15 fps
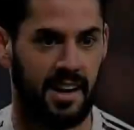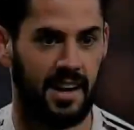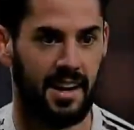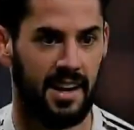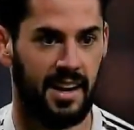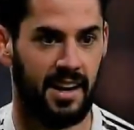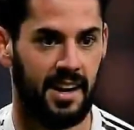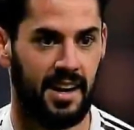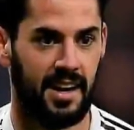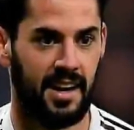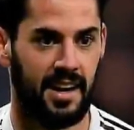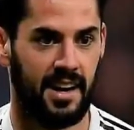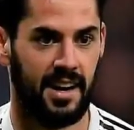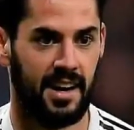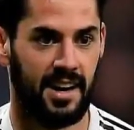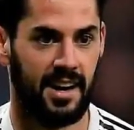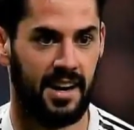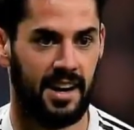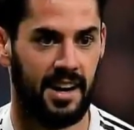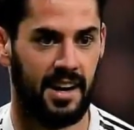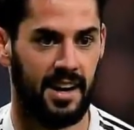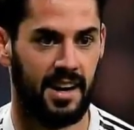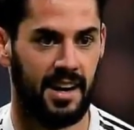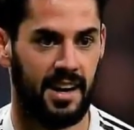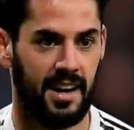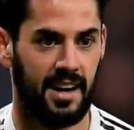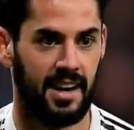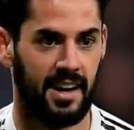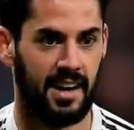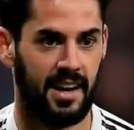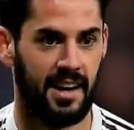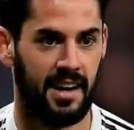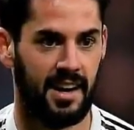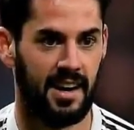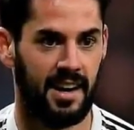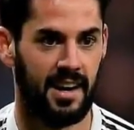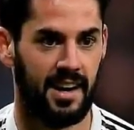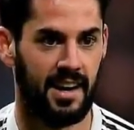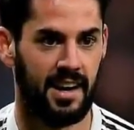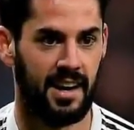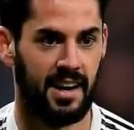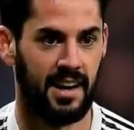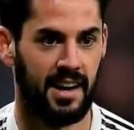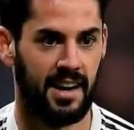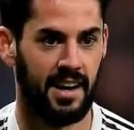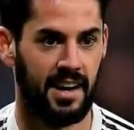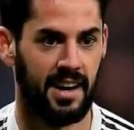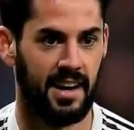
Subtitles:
Nobody speaks.